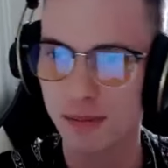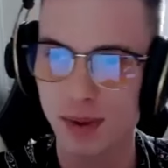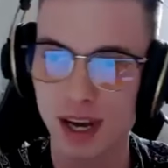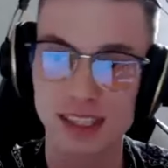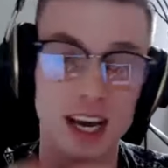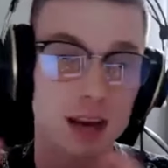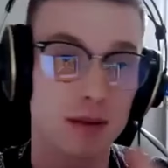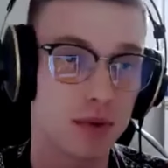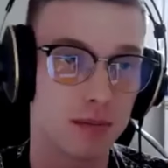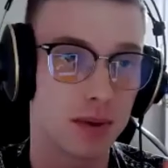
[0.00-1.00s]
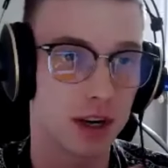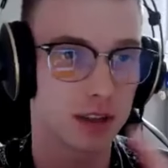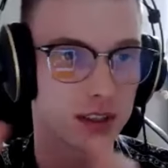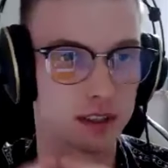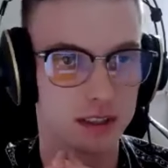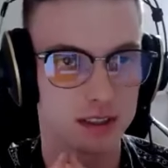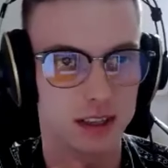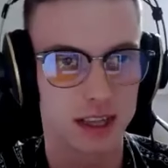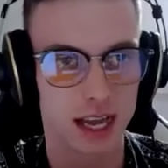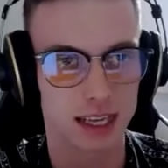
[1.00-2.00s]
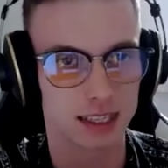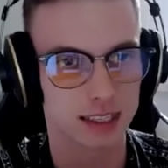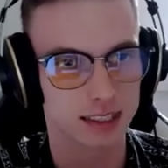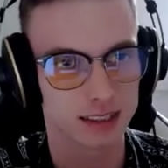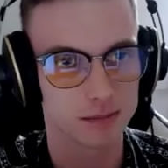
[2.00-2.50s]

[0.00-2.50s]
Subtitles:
but I prepared like